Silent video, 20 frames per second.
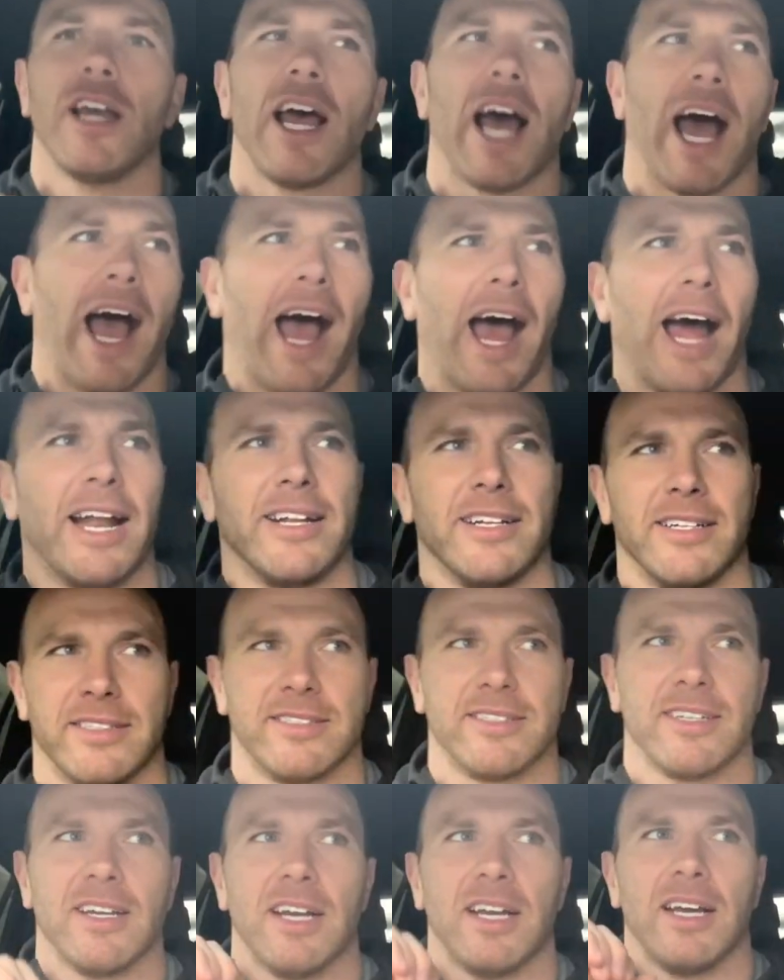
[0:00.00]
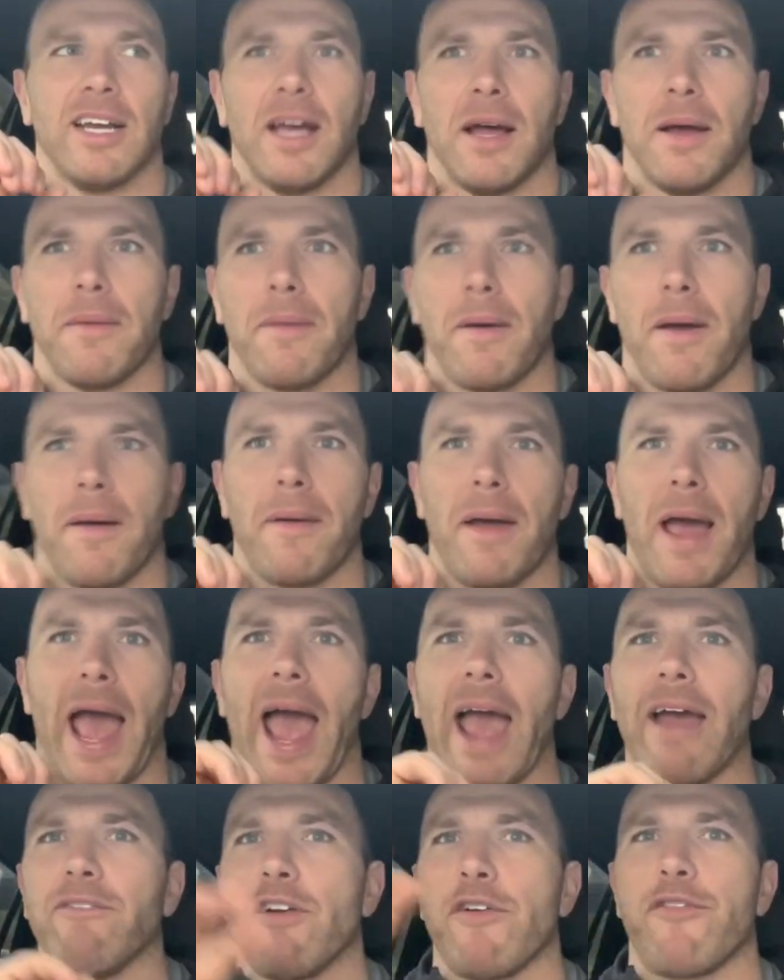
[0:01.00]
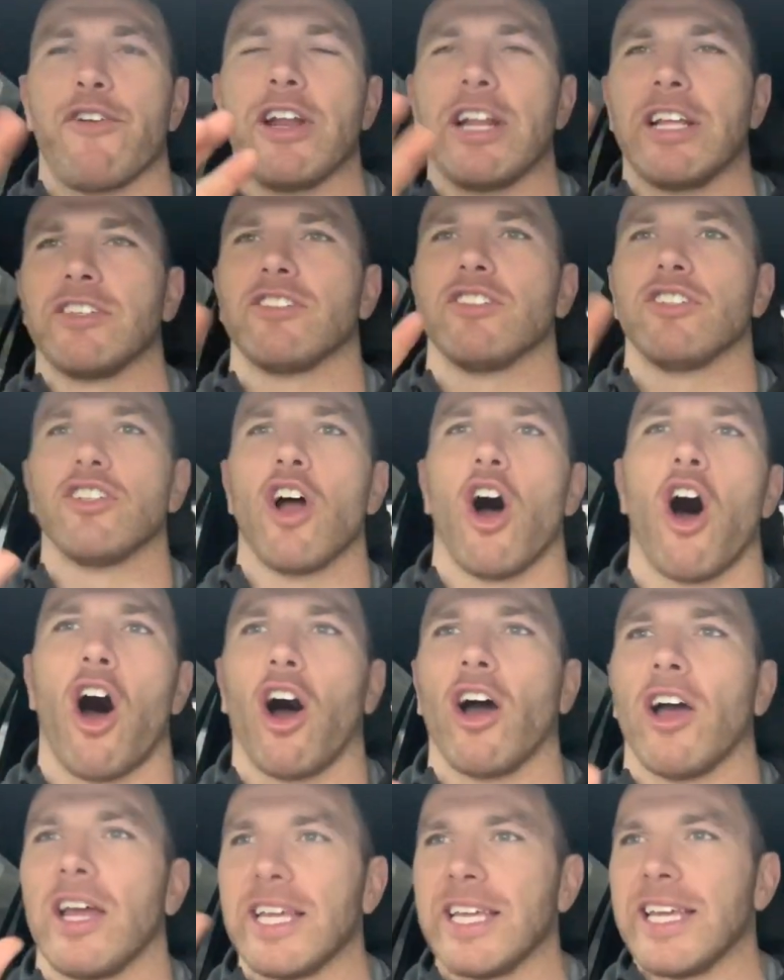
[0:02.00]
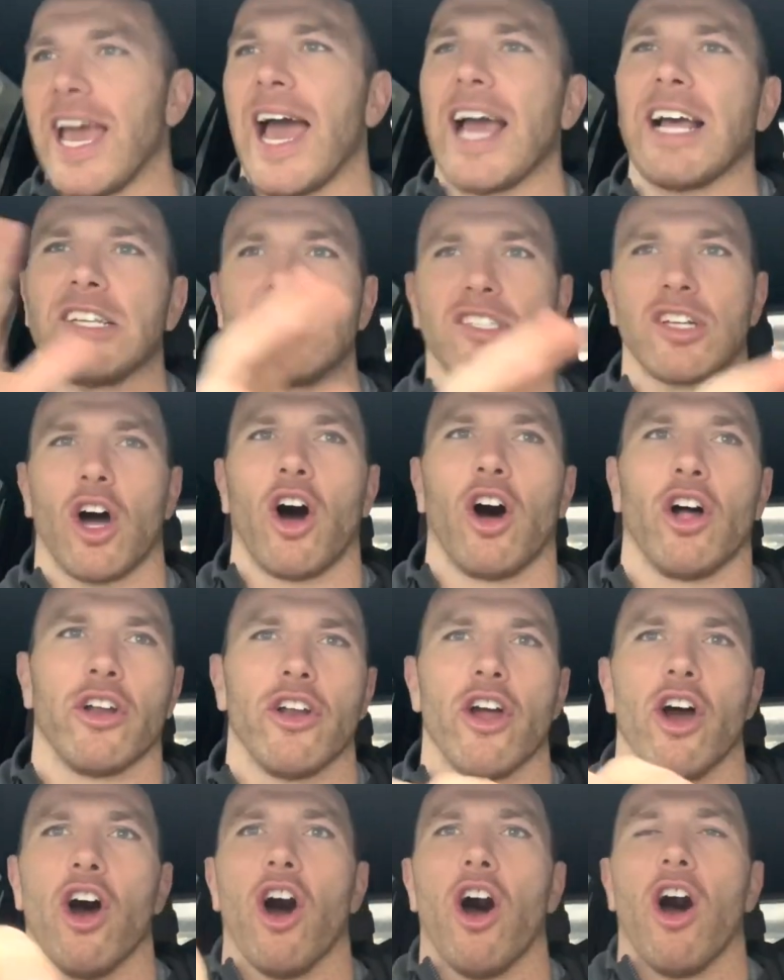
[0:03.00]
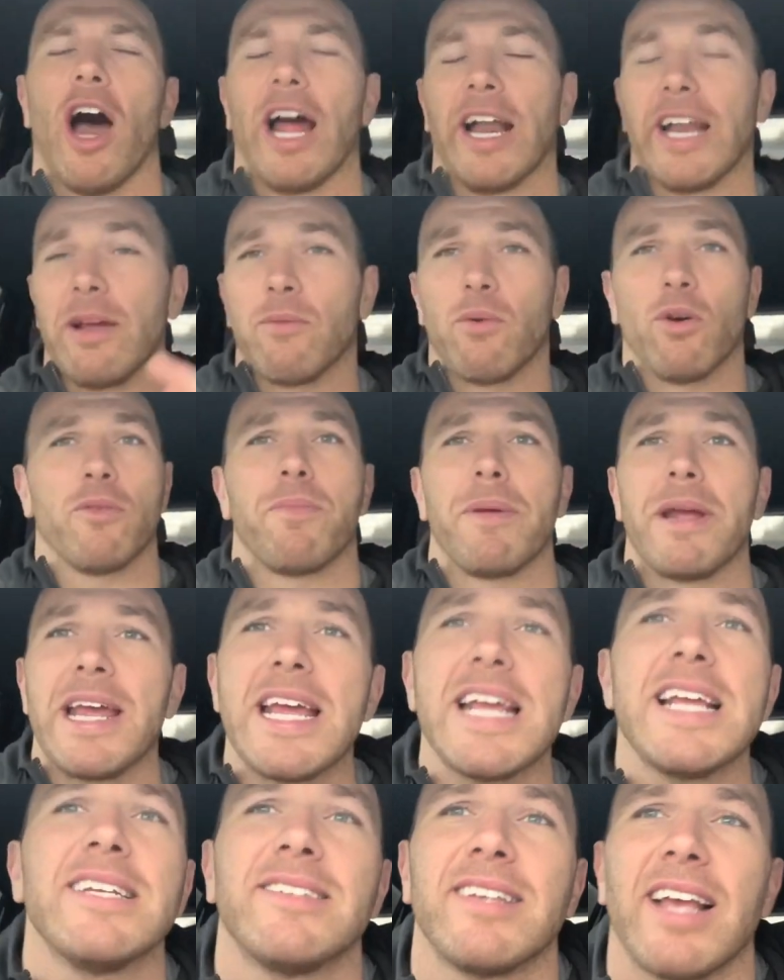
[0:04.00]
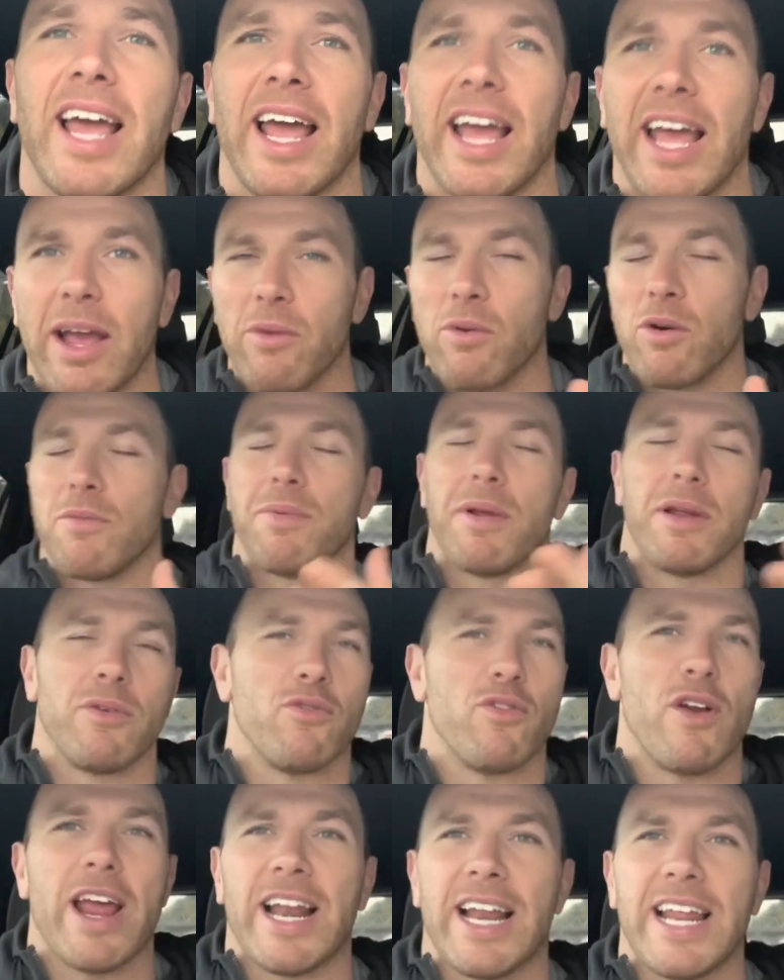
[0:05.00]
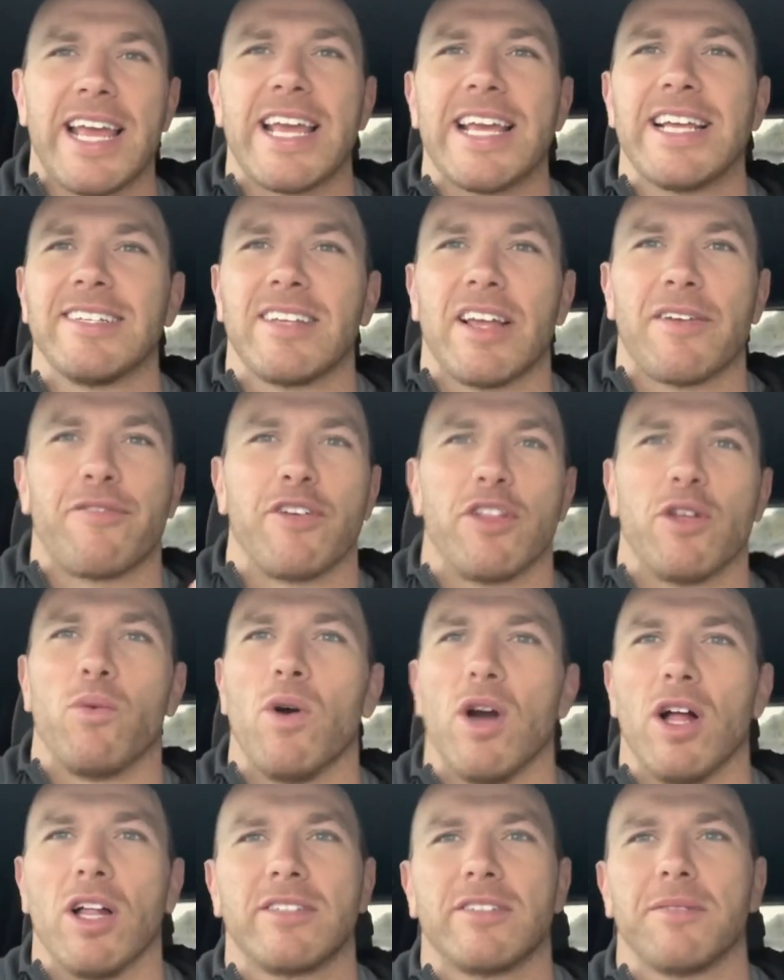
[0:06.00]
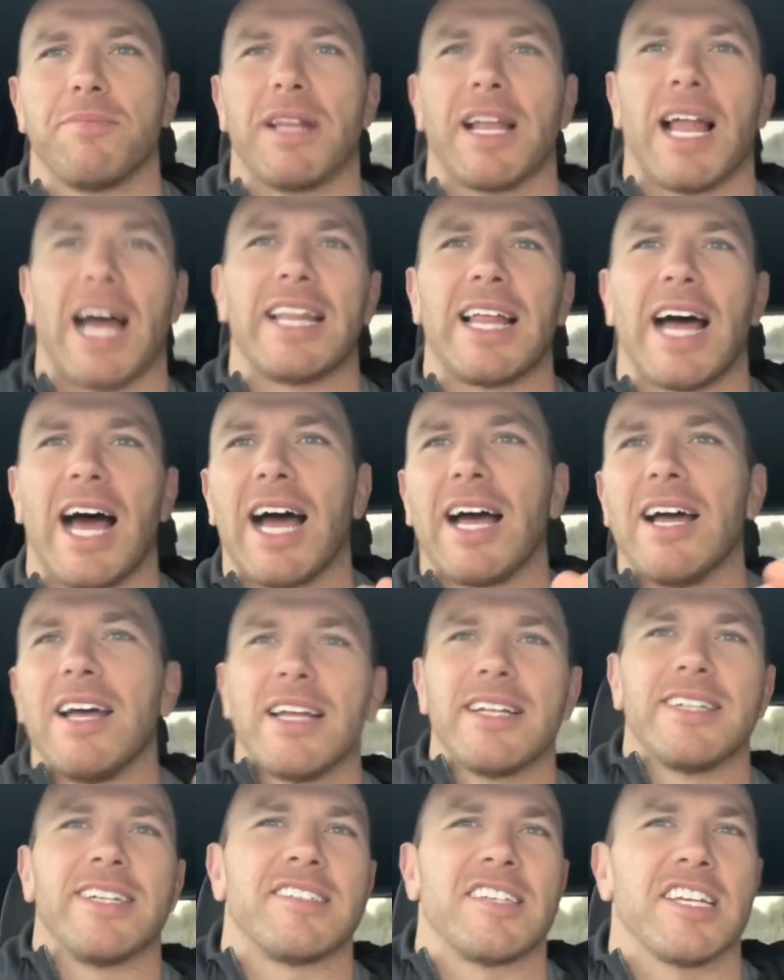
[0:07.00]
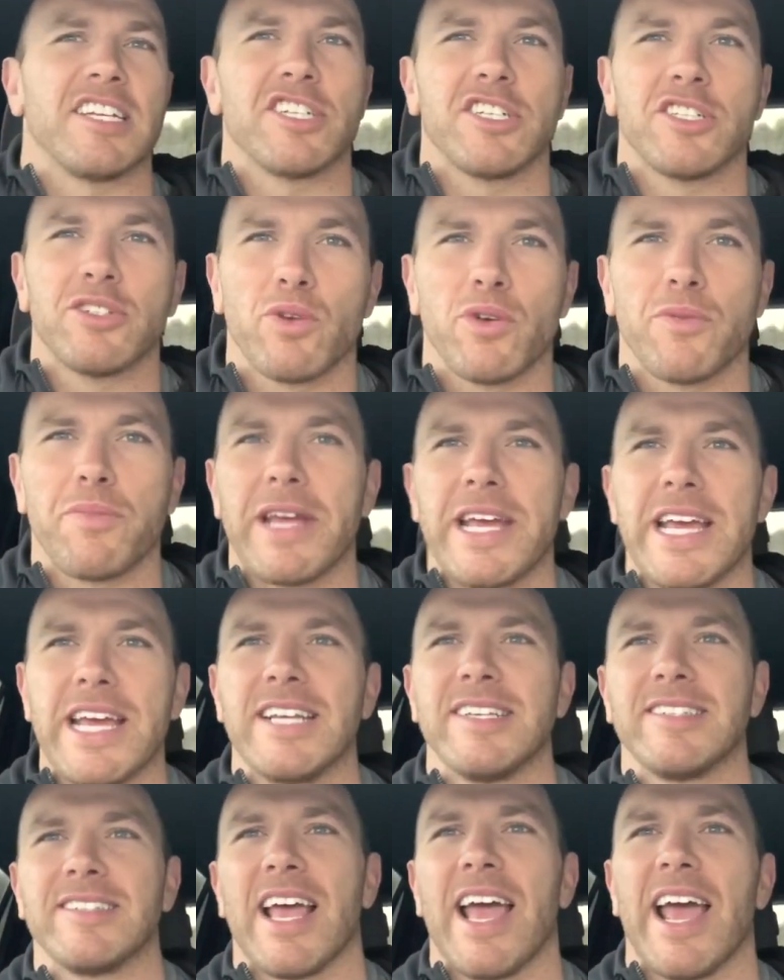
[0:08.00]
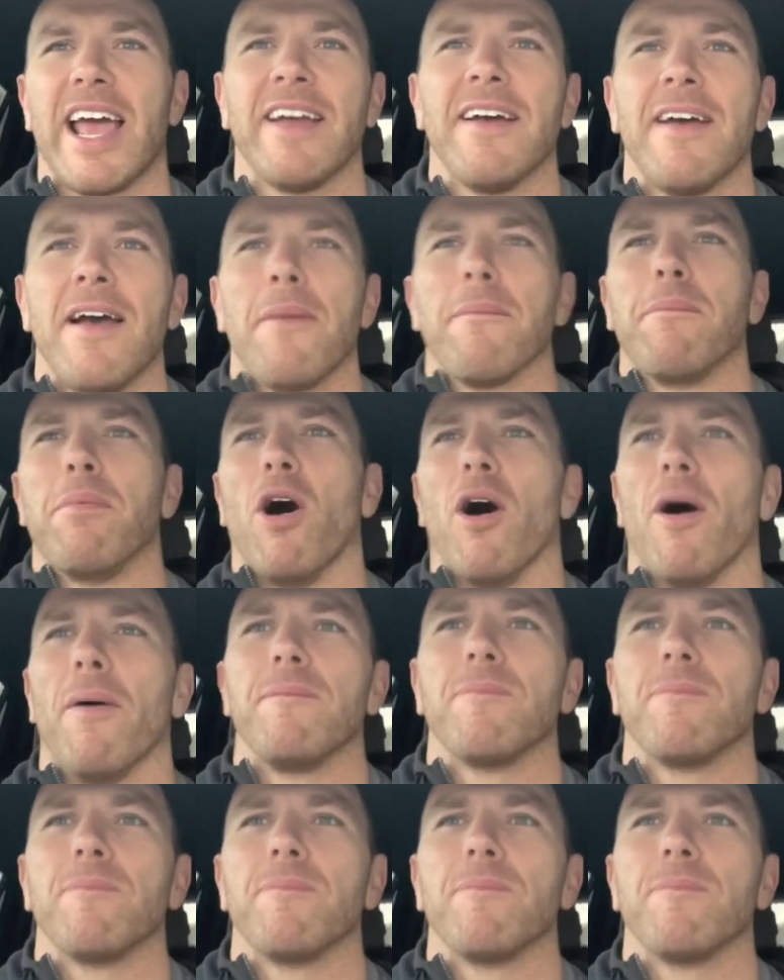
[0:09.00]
and everything is not yes or no. And it would be easy, it would be really easy for the world to be like that. Decisions would be easy, but